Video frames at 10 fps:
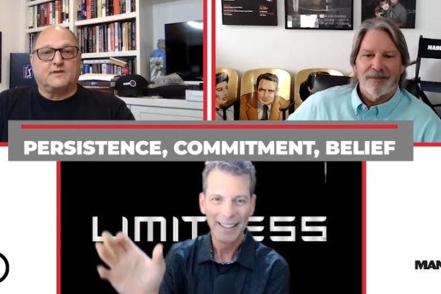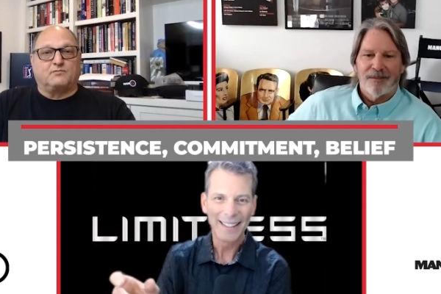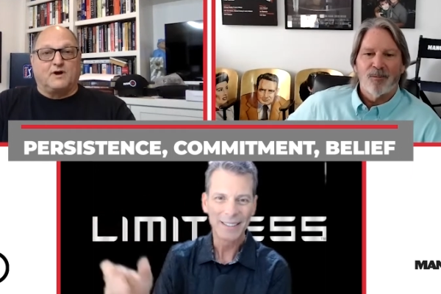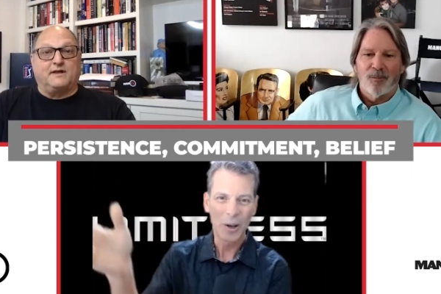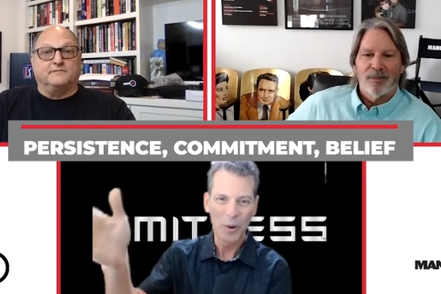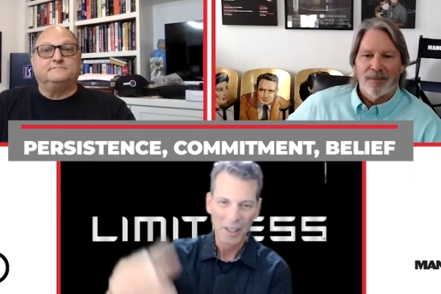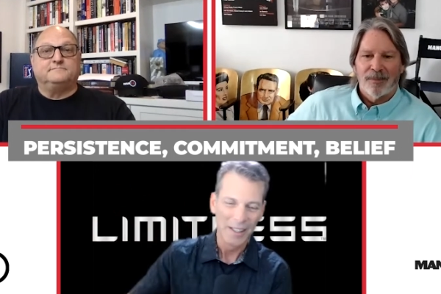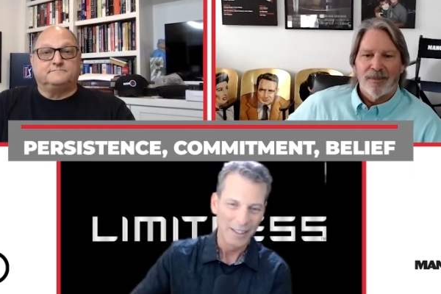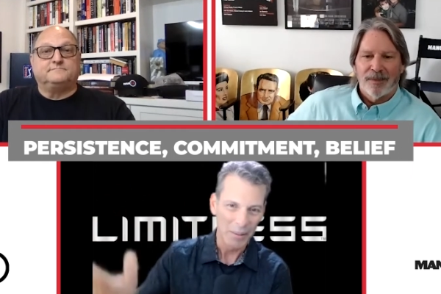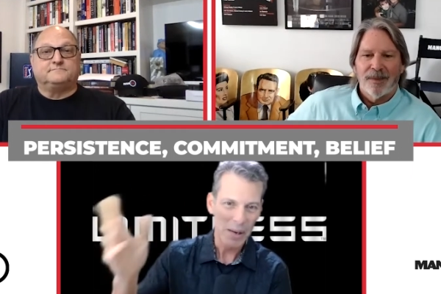Speaker 1: Right. And so
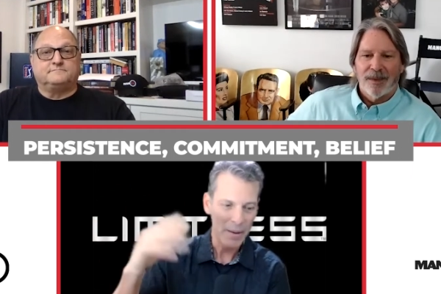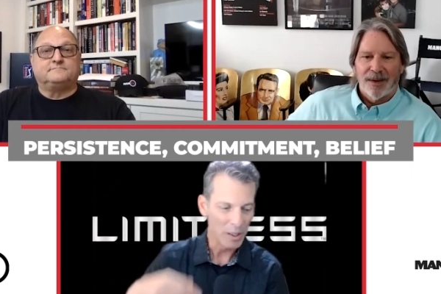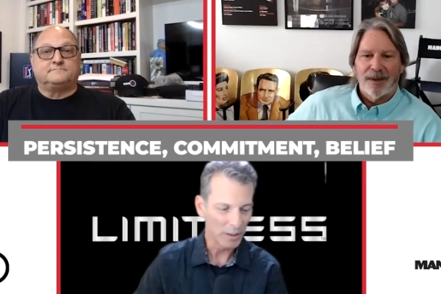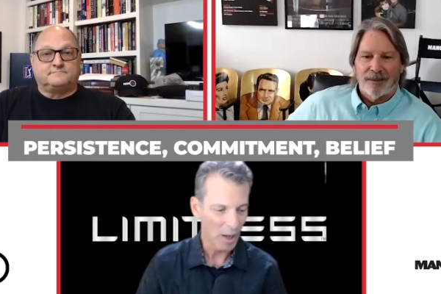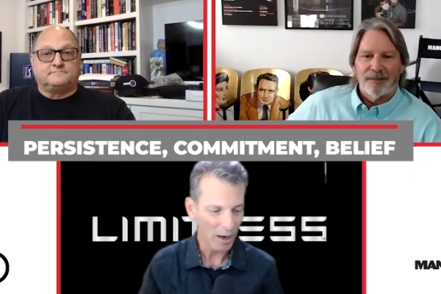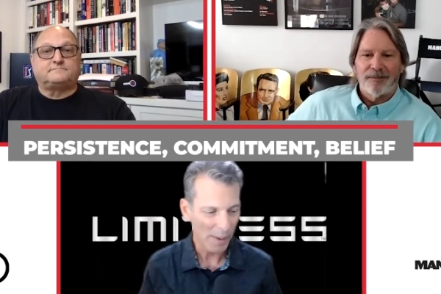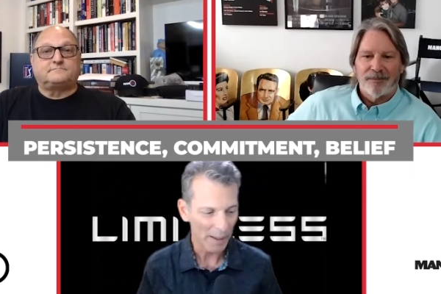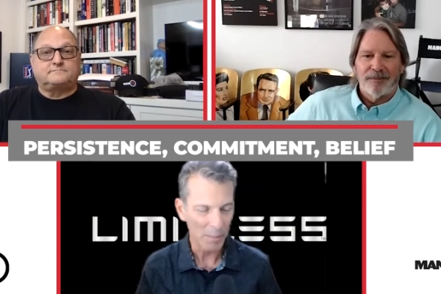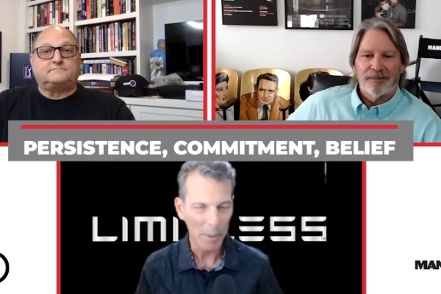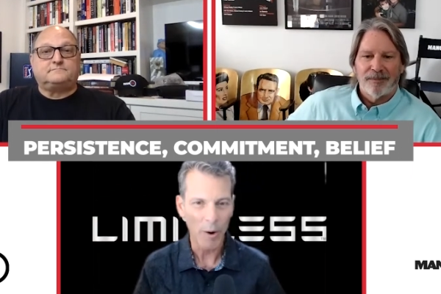someday we'll talk about
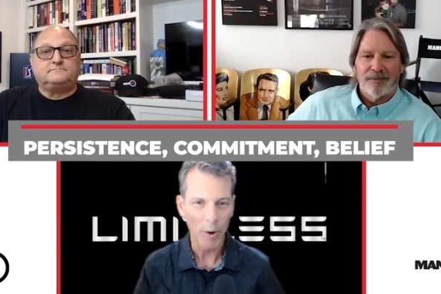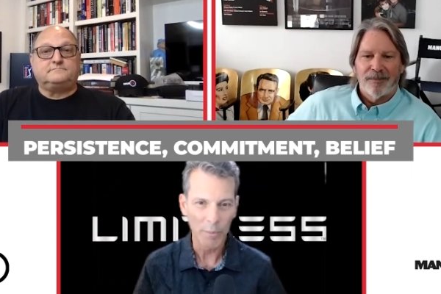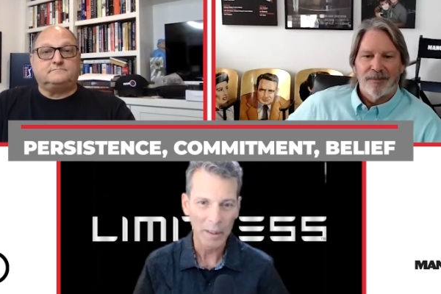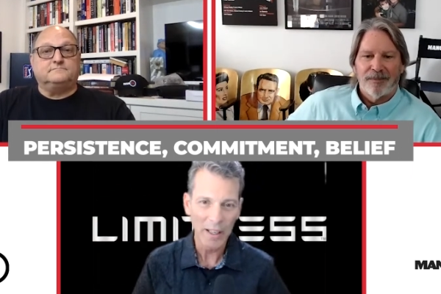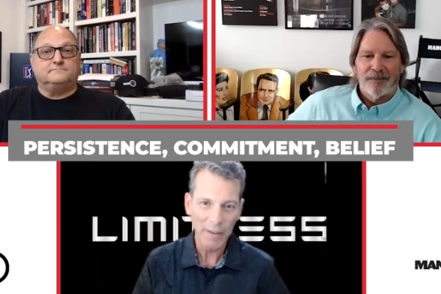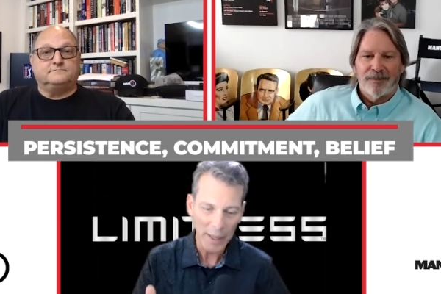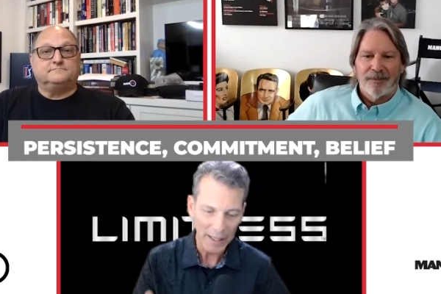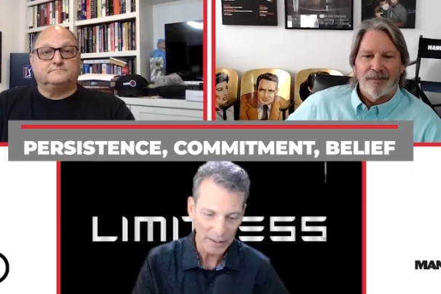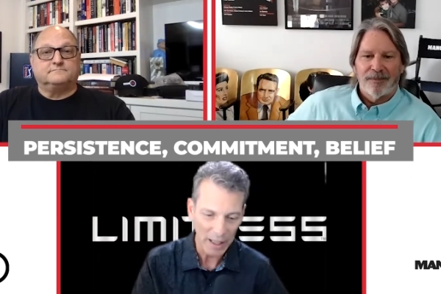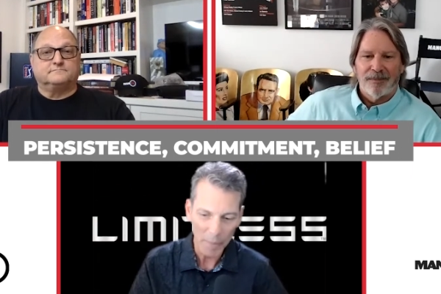the power of belief, but
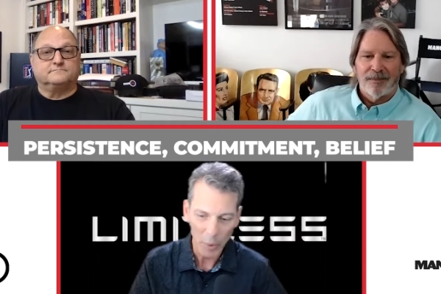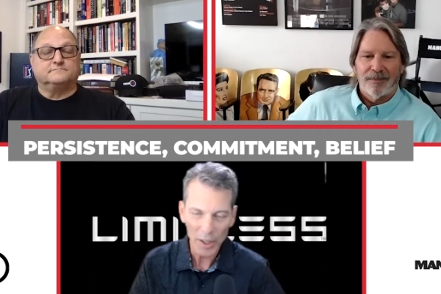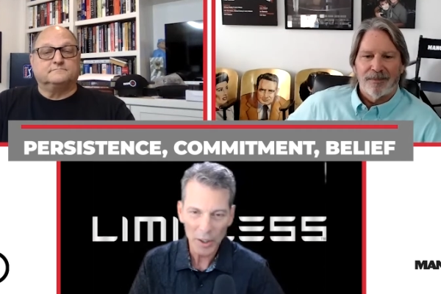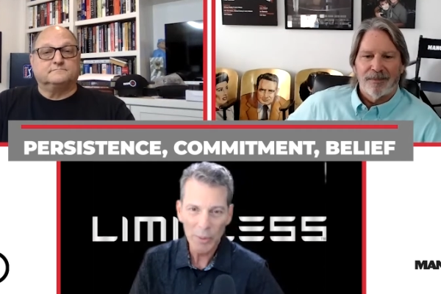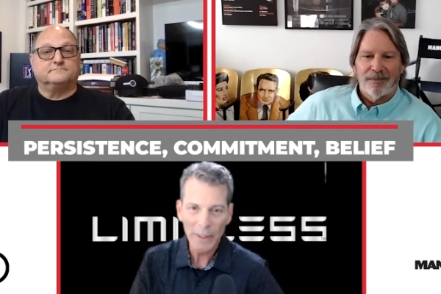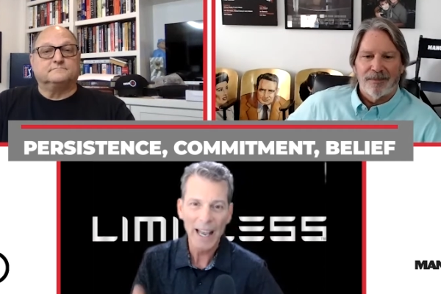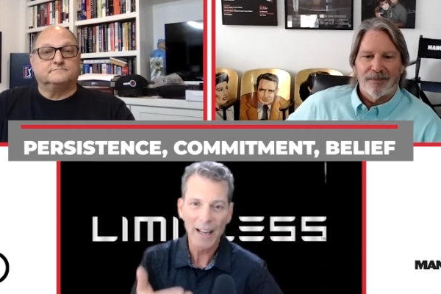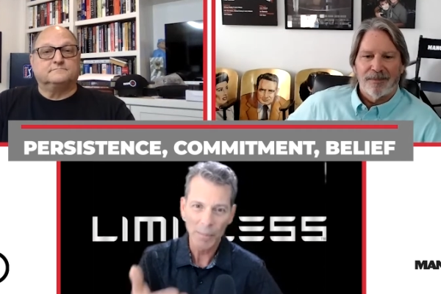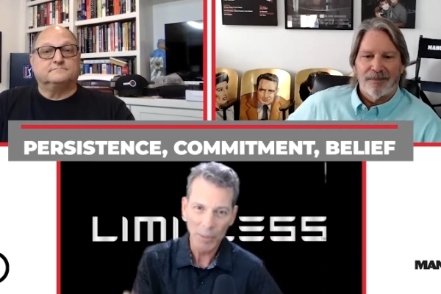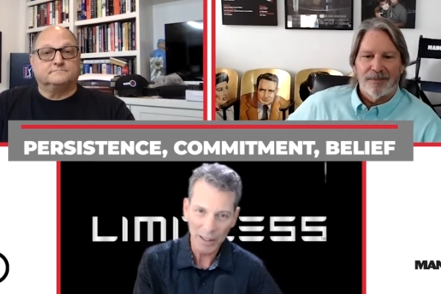at some point you began
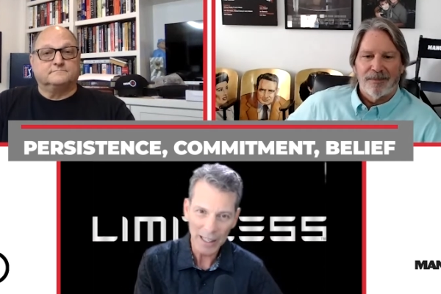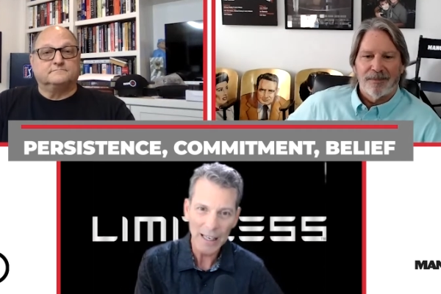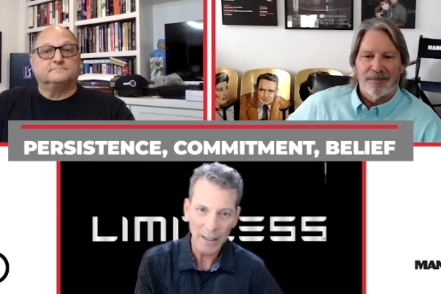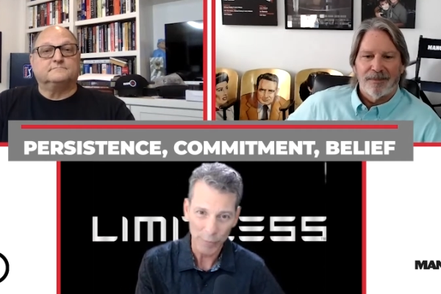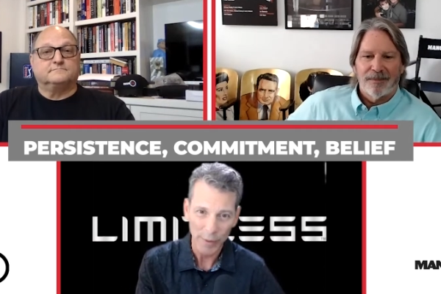to believe